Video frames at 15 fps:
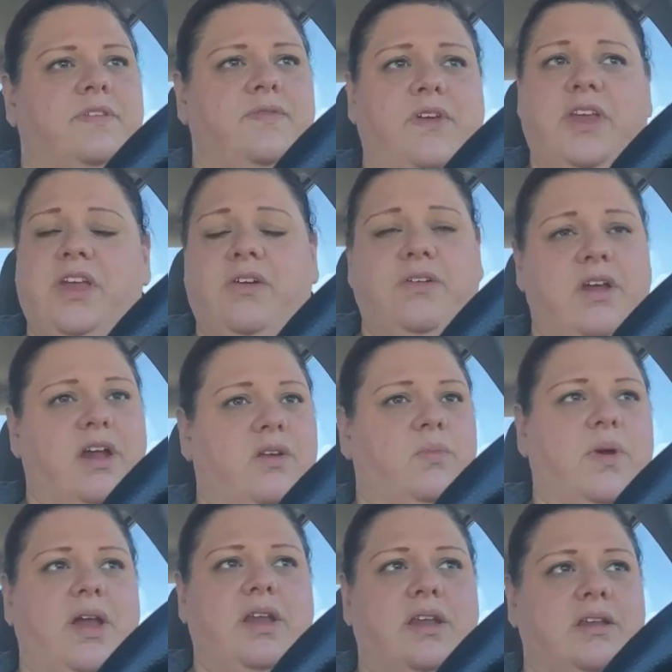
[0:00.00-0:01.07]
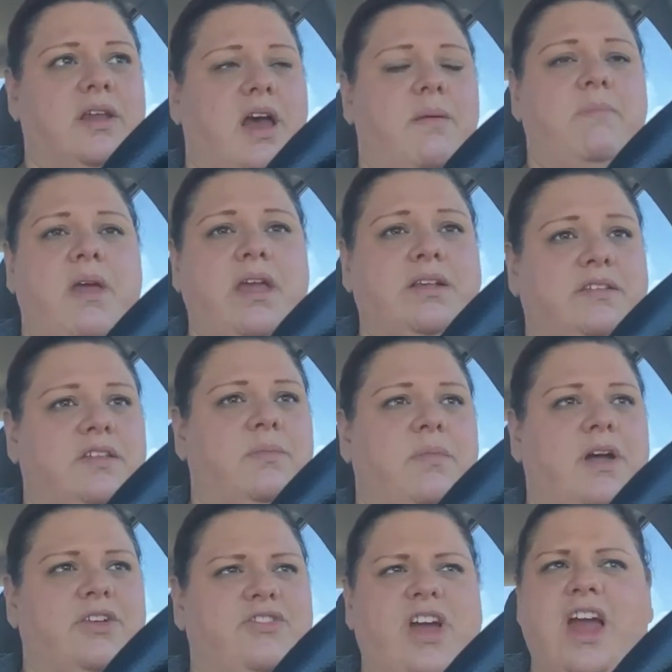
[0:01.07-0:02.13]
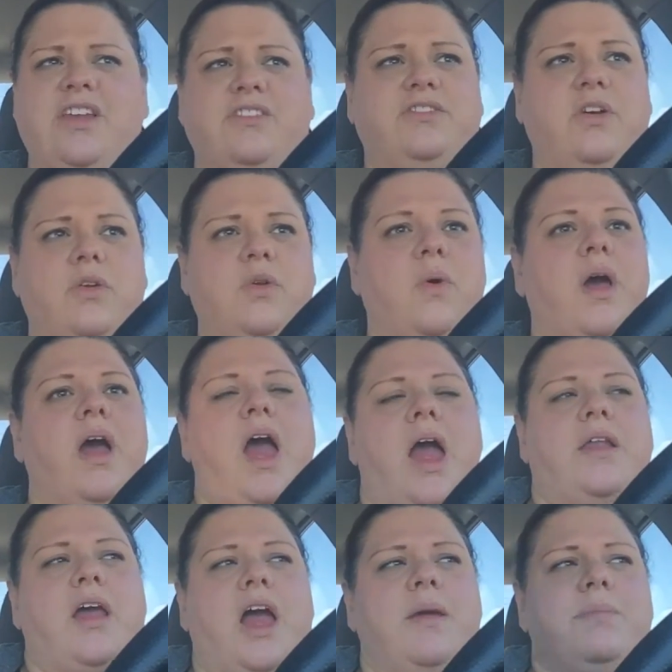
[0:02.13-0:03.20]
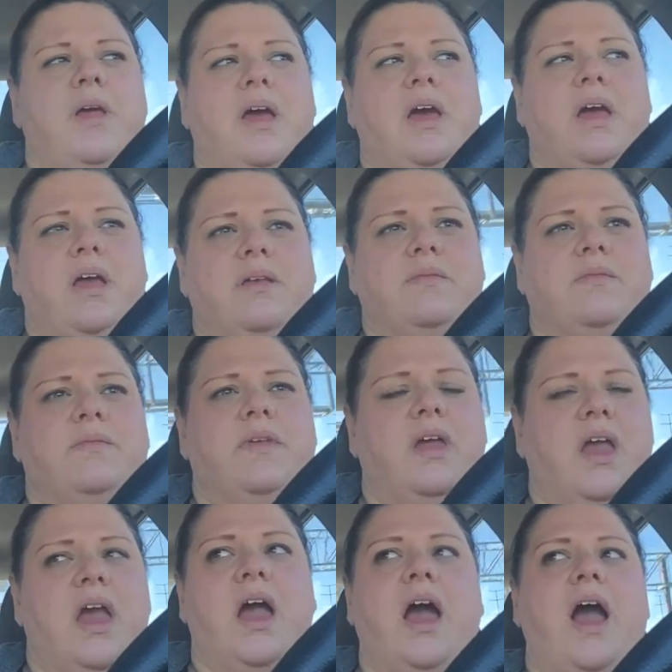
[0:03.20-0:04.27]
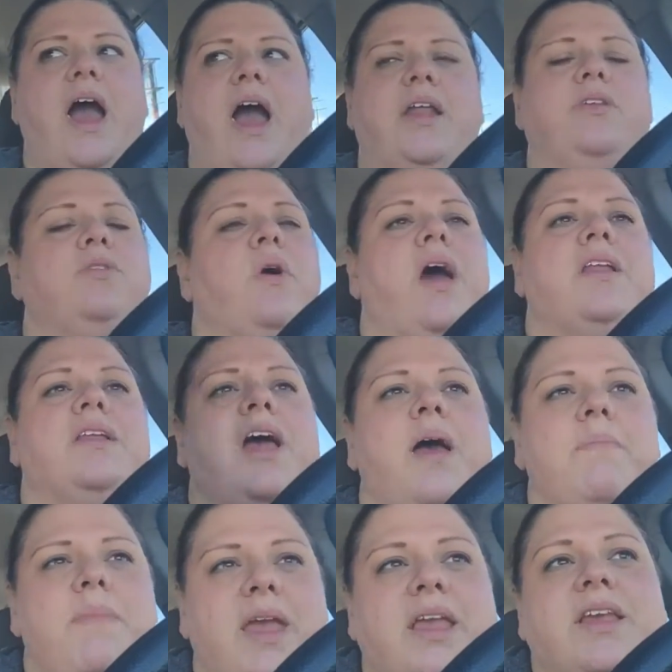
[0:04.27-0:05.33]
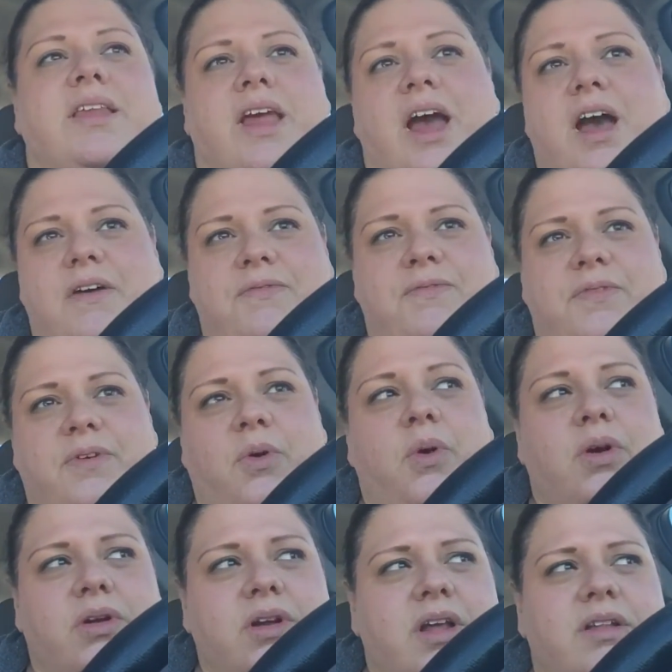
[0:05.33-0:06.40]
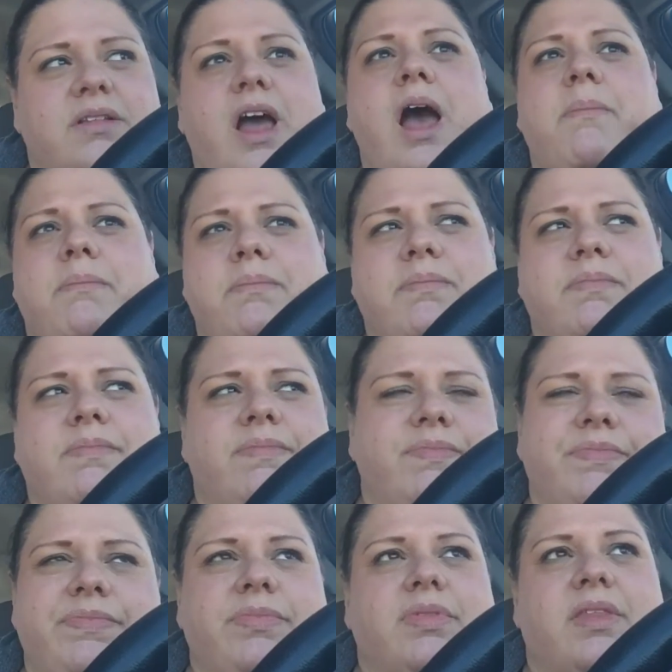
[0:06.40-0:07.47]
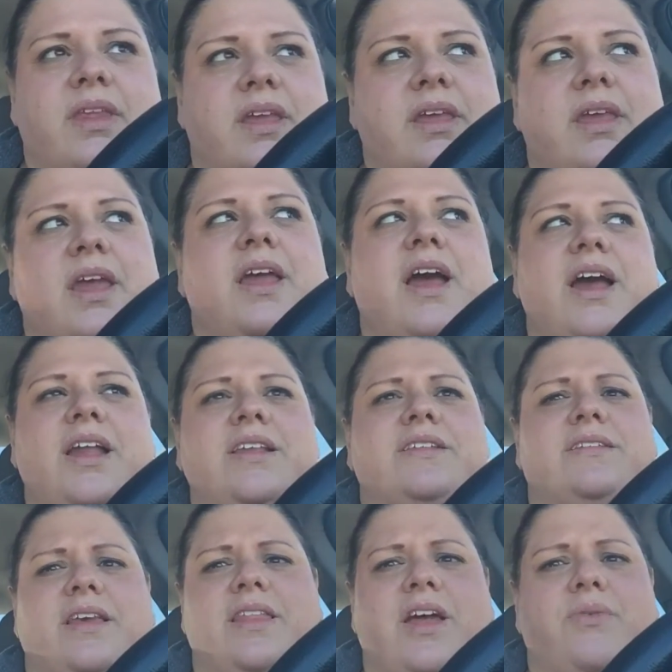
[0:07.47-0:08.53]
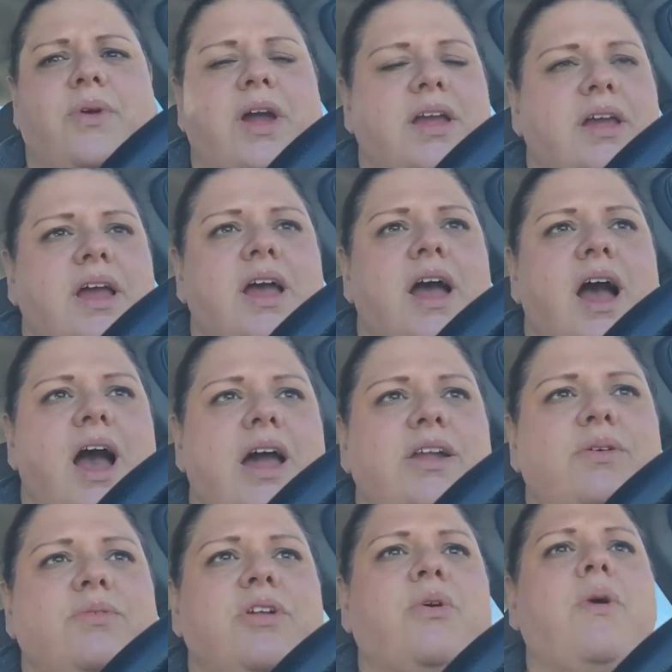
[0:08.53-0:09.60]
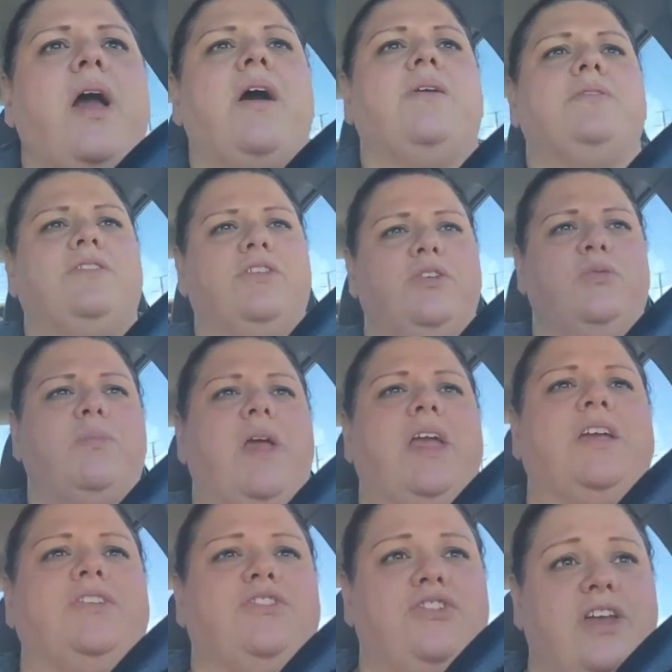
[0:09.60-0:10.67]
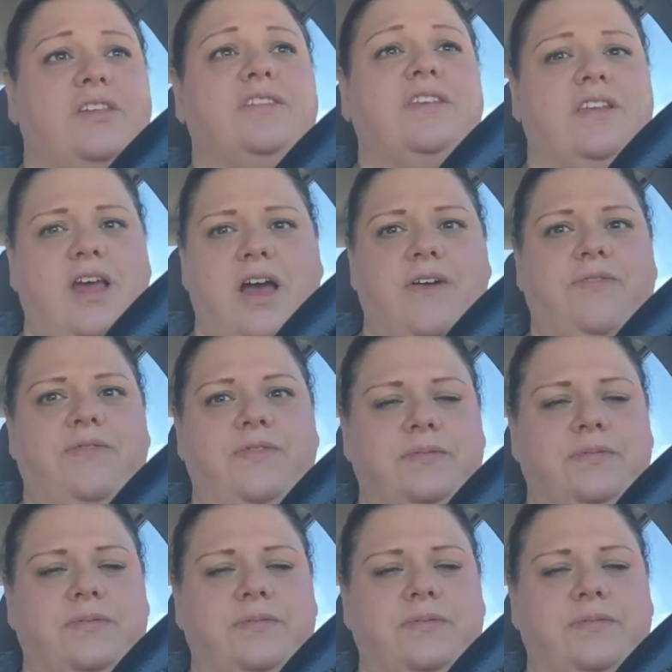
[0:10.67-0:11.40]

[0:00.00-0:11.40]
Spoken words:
figuring out a way to not make so much. I just don't know how. I don't know how to not make enough, or not. I didn't say that right. I don't know how to make just enough.